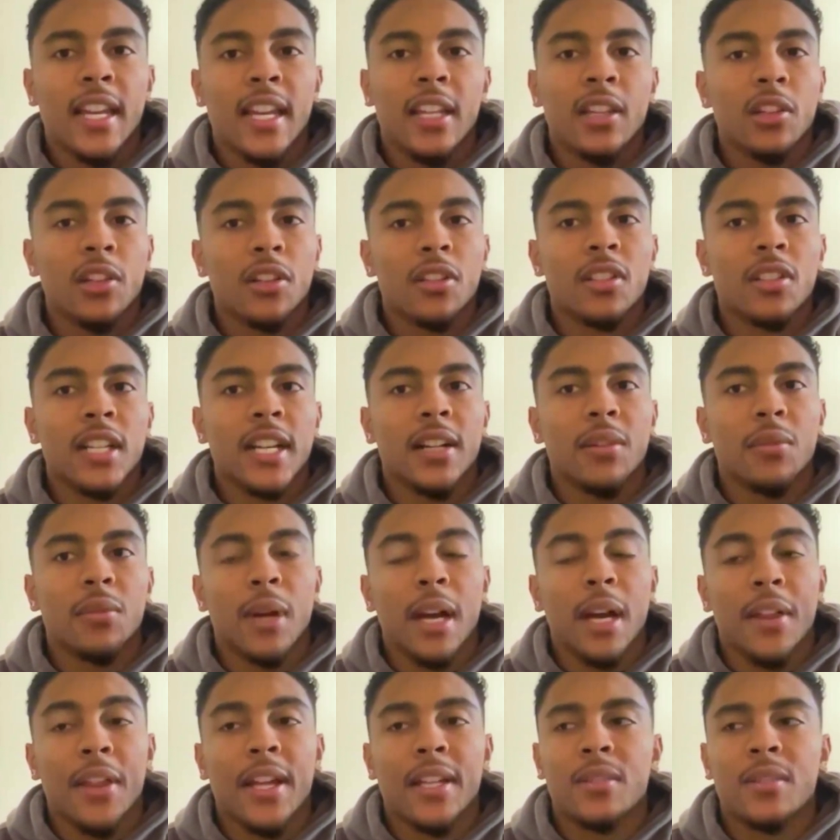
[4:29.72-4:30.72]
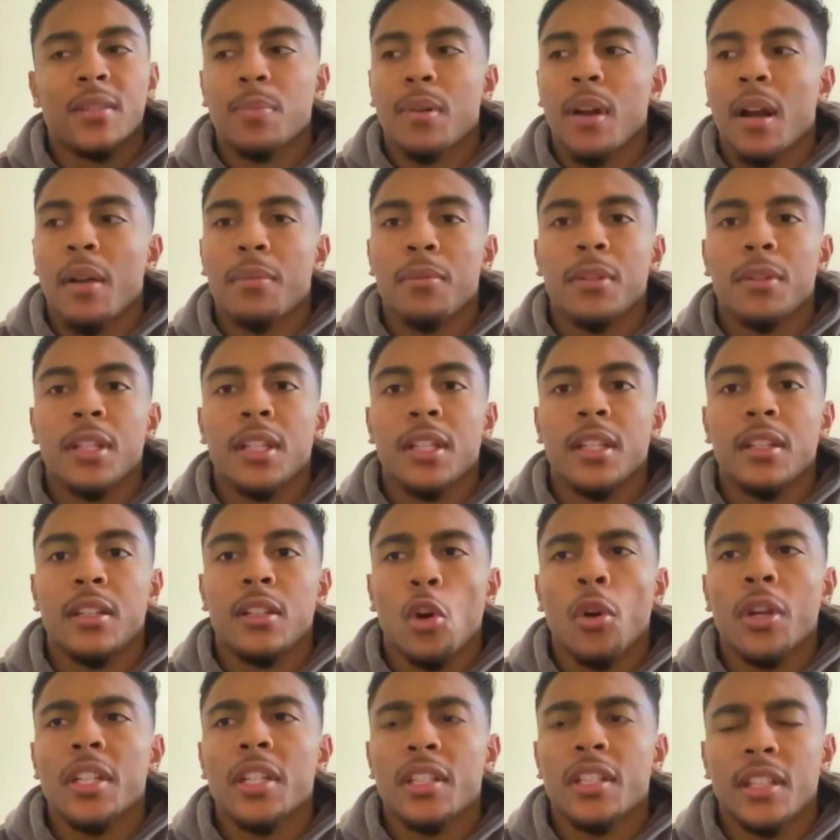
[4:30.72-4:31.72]
and it looks like, wow, that's probably
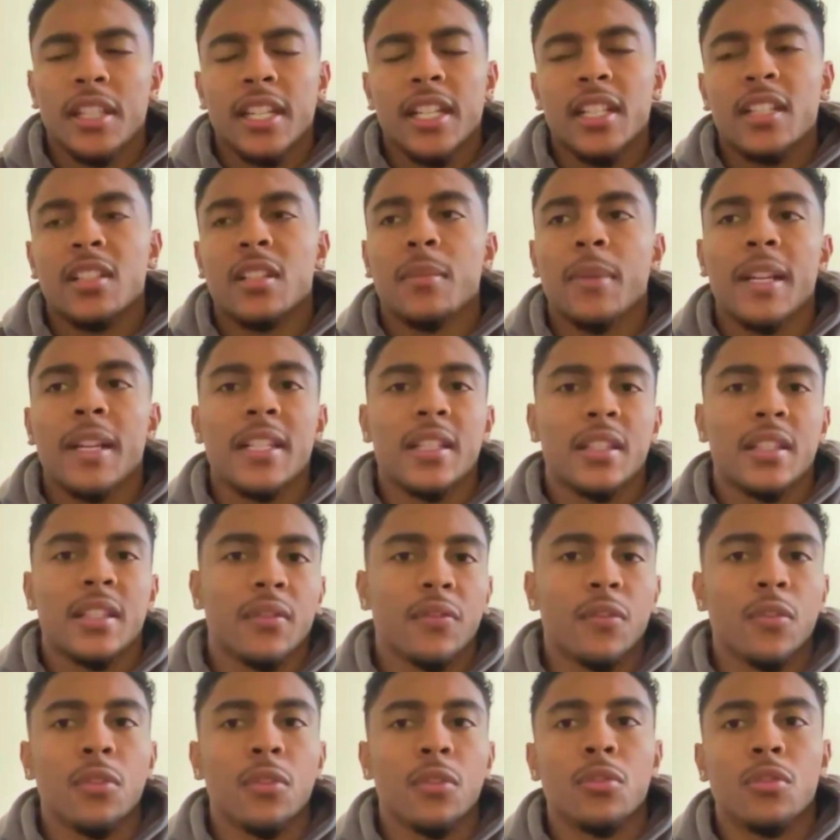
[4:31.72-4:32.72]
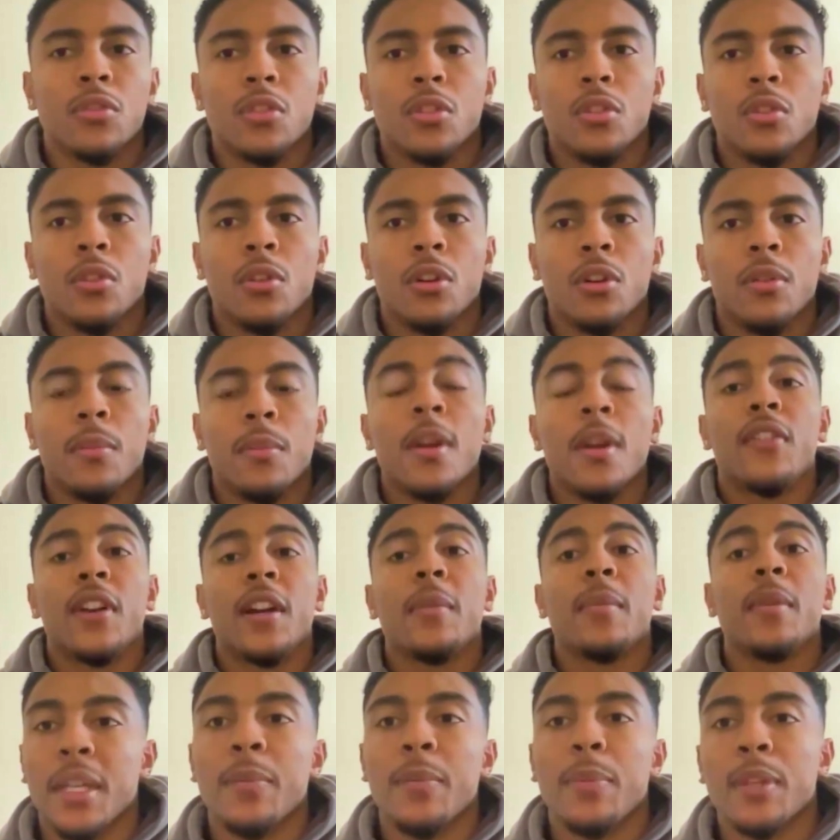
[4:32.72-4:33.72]
going to think somebody's confused or
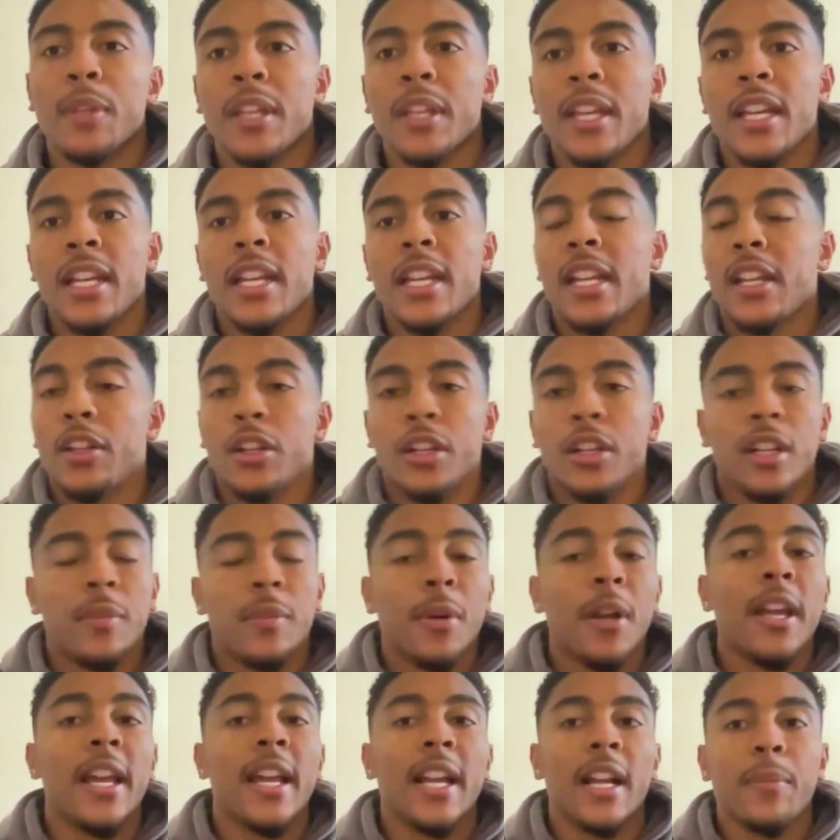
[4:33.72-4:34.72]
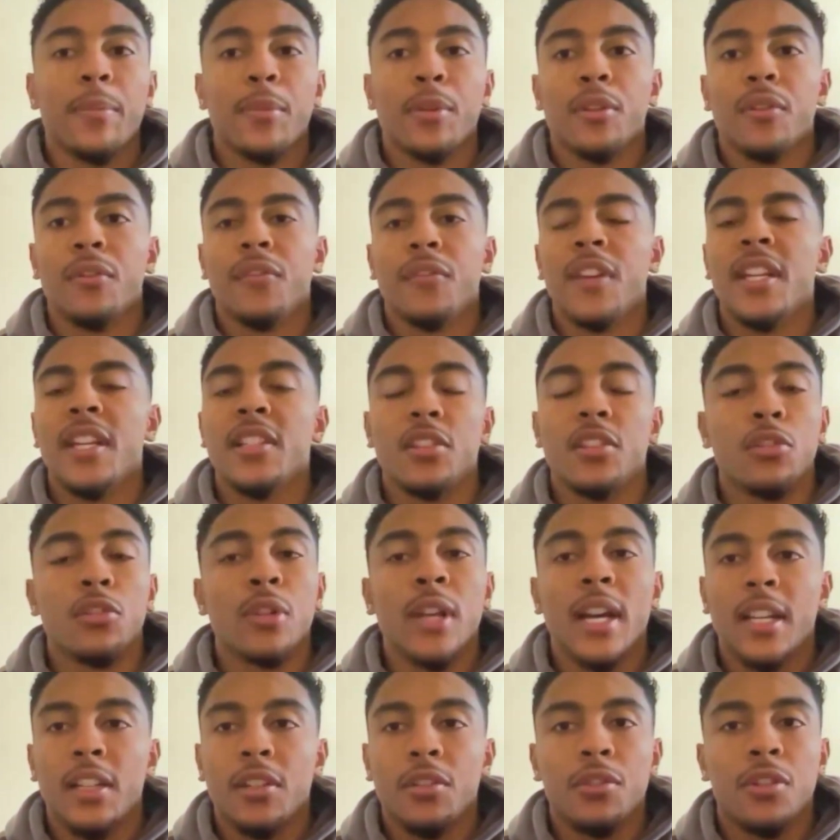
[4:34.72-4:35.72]
very manipulated and they're going to probably hang up in your face and you
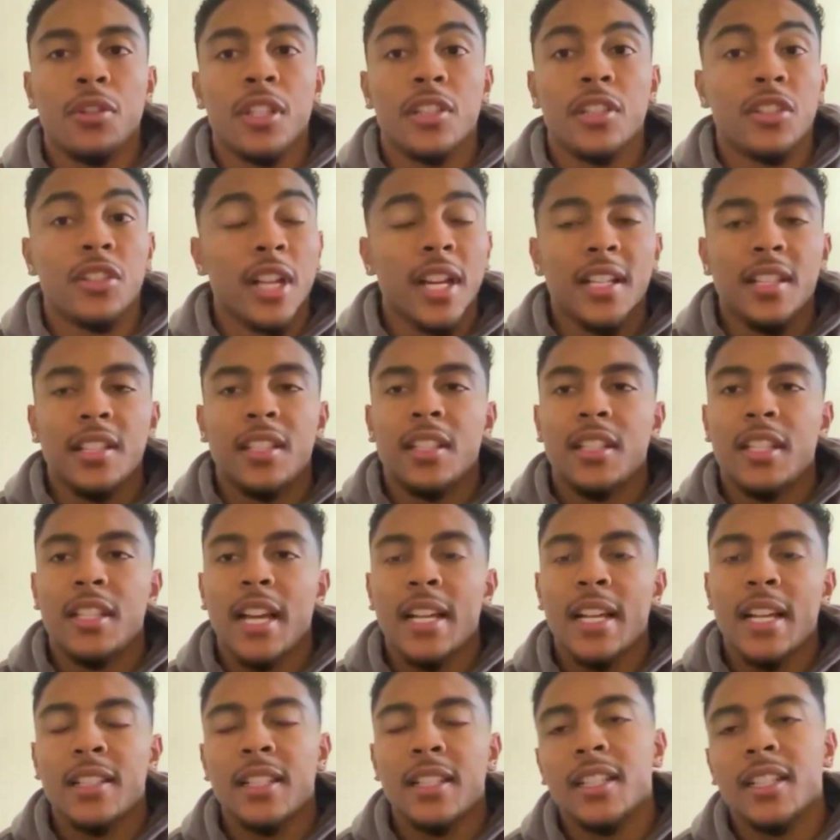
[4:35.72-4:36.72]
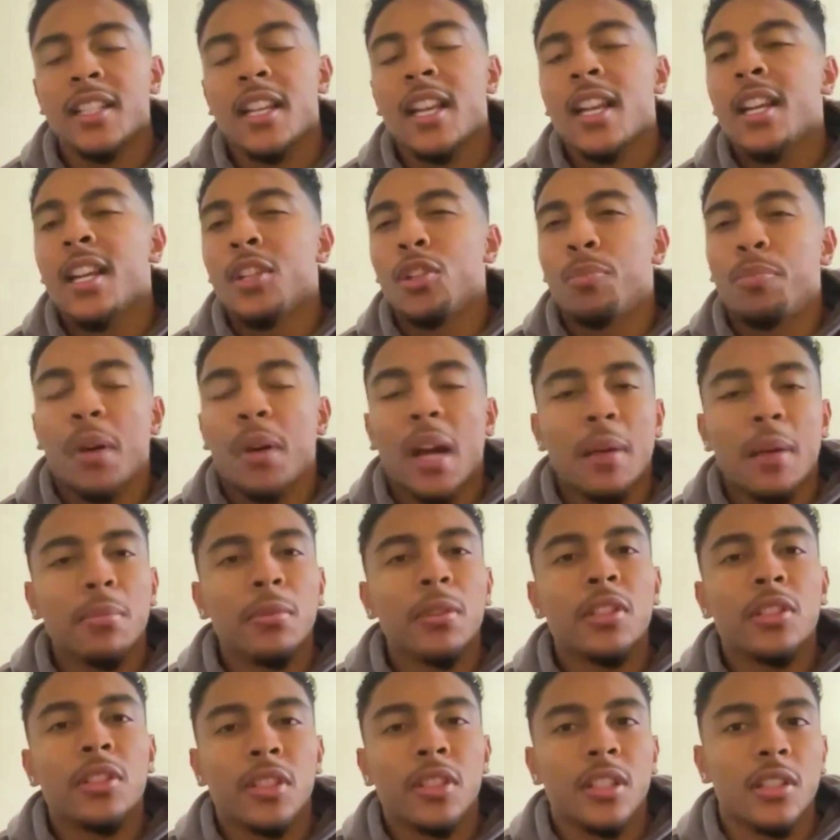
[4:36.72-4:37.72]
got to do these shiesty tactics, you
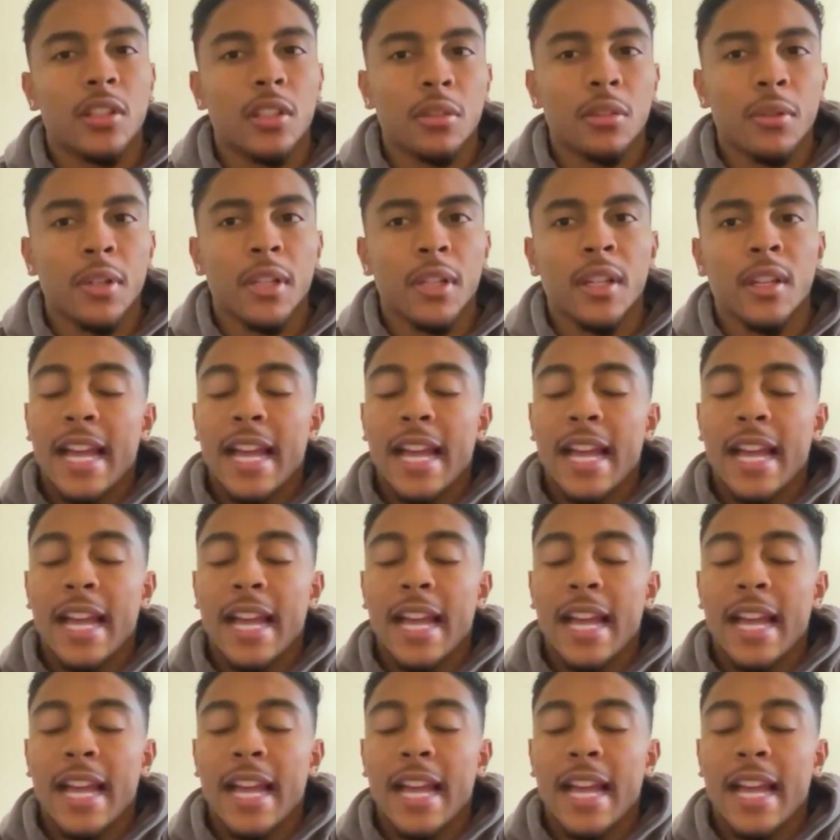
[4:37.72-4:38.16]
probably shouldn't do it.